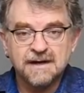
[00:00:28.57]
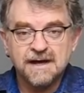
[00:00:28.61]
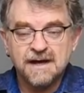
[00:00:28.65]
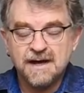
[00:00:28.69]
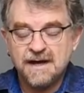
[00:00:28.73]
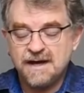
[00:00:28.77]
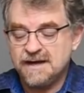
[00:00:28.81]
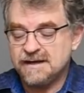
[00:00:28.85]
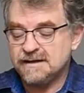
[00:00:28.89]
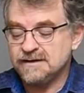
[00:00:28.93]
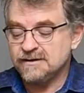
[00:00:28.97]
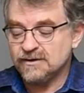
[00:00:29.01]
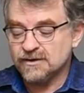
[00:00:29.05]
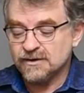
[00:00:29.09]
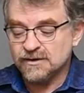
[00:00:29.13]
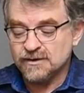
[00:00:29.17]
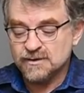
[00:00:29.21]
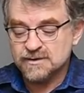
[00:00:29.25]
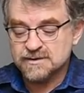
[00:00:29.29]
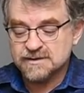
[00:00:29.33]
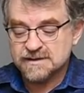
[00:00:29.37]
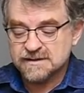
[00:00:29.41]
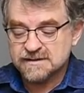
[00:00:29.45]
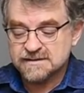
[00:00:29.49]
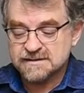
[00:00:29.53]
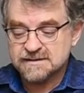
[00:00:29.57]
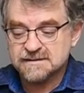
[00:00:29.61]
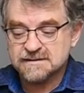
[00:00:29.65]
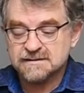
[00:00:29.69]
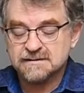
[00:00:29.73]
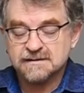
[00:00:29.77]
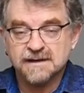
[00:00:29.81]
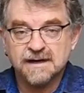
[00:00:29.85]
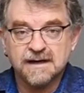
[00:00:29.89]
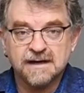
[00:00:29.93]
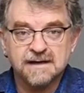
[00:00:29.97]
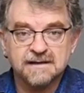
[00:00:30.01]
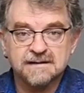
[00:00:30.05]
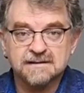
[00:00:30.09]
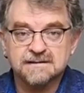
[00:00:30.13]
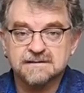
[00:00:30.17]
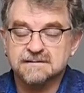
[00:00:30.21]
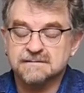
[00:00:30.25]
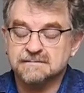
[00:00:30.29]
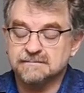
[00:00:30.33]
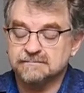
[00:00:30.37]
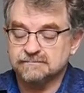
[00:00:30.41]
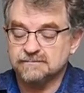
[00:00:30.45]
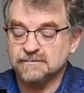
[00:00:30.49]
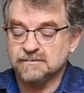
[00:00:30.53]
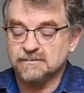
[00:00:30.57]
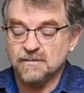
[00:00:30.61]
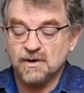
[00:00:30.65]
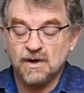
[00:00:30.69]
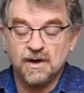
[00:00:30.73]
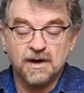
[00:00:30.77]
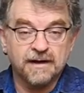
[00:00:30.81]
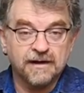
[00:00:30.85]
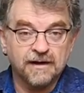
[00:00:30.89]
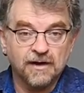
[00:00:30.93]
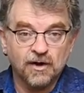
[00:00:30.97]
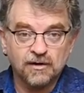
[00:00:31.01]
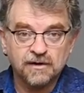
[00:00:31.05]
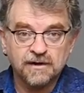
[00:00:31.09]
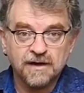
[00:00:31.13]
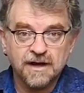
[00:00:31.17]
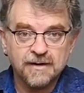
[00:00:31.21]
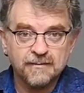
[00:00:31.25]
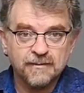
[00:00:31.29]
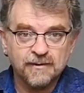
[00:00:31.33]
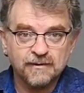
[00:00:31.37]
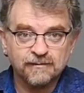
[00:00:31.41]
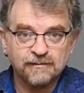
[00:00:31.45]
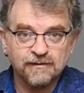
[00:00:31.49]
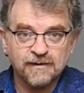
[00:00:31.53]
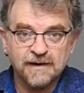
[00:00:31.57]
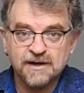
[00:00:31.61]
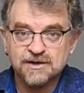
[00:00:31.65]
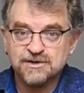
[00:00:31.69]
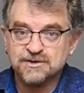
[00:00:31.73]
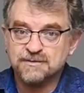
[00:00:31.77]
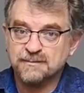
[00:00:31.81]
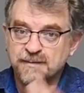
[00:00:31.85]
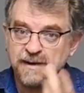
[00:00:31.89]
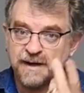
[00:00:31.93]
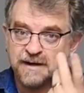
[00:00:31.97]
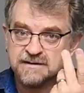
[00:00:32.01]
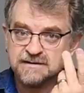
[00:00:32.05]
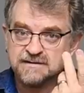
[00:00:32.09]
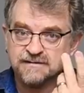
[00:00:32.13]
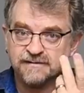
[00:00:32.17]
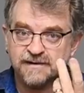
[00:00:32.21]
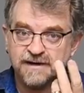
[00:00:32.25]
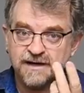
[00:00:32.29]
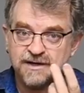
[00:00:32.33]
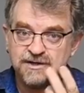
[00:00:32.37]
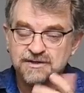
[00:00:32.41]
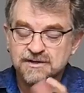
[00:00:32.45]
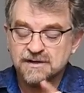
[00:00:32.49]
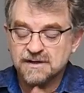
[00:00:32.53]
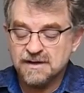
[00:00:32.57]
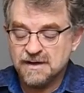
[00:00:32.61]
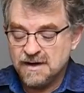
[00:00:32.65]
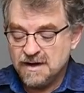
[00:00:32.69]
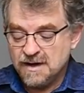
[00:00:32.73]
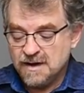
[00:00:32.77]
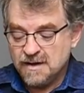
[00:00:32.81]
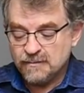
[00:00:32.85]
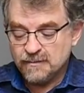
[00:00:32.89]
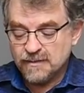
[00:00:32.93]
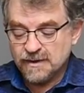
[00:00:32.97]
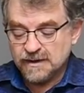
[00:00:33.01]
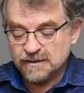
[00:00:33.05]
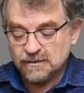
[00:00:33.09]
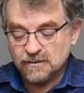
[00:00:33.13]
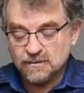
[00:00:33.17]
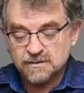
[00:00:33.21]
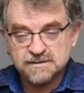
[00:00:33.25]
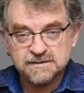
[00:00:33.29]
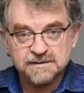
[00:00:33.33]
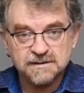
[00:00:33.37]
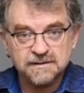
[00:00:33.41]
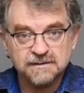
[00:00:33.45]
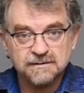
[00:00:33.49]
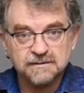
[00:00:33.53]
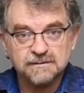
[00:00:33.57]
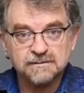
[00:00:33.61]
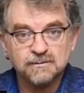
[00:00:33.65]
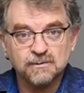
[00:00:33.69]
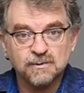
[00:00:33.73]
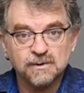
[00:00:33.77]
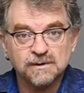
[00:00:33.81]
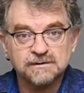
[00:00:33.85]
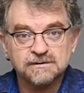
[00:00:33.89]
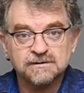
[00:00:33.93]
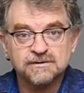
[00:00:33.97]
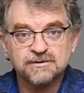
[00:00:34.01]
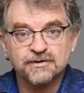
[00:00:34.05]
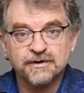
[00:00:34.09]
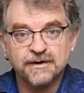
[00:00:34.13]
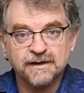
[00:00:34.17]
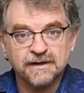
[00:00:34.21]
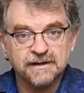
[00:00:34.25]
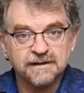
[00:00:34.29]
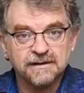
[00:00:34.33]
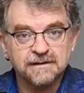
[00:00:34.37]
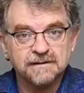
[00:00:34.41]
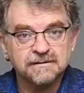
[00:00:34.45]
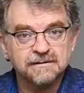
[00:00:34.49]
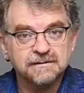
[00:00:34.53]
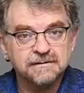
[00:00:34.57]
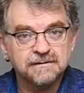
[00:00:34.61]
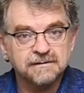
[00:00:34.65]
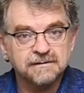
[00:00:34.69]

And you can use this as an on-camera flash, bounce flash, but it also will trigger